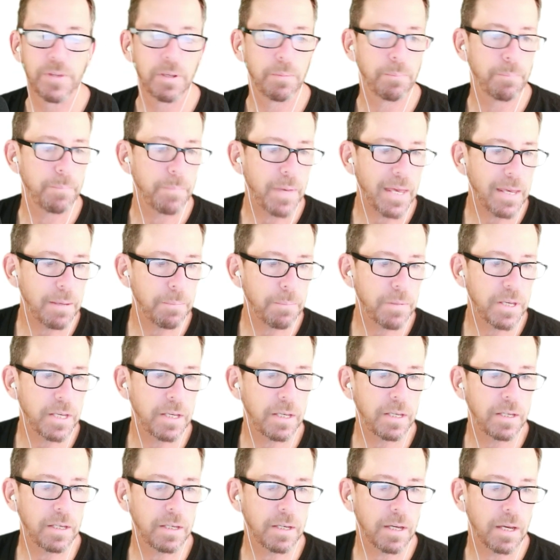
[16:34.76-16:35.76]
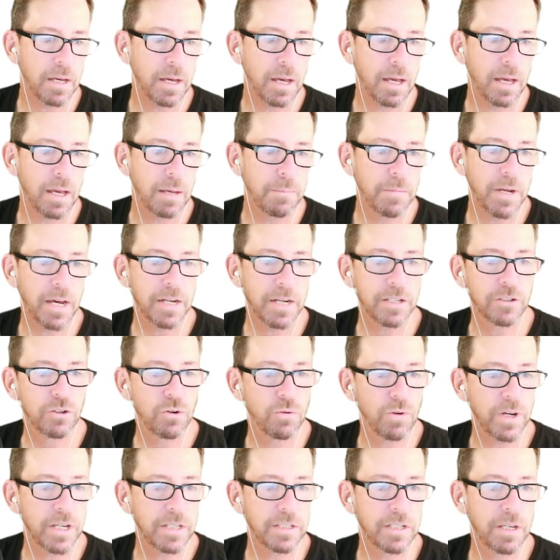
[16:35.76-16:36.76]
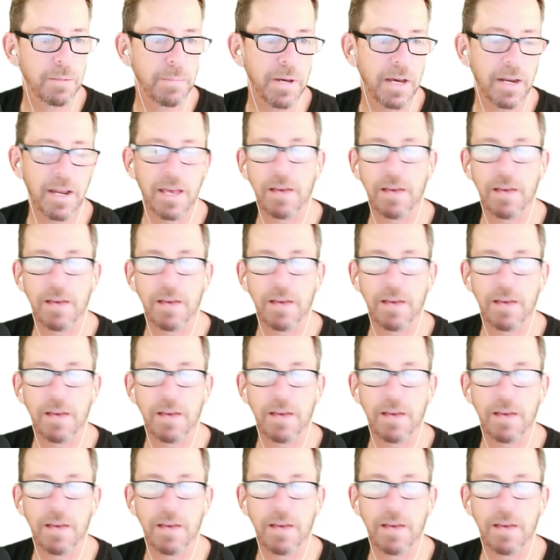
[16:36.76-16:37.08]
Maybe I'm not as crazy about